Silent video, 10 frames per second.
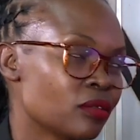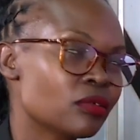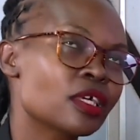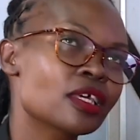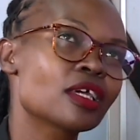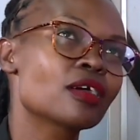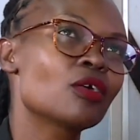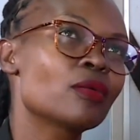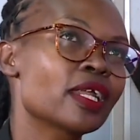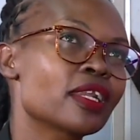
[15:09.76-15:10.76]
You're thinking,
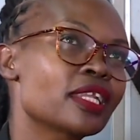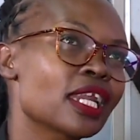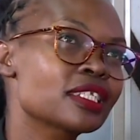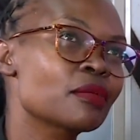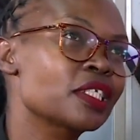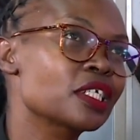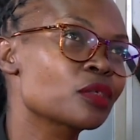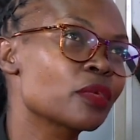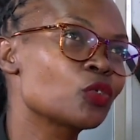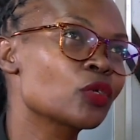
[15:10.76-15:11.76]
oh, well, the last time I
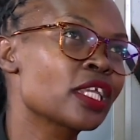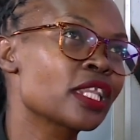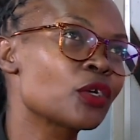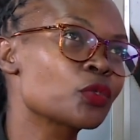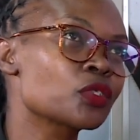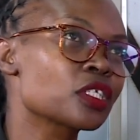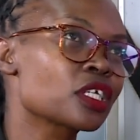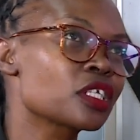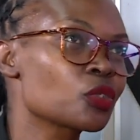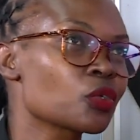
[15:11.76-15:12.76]
checked, my sugar in the house was in
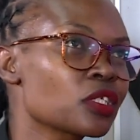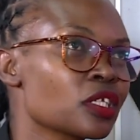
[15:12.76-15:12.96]
crystals.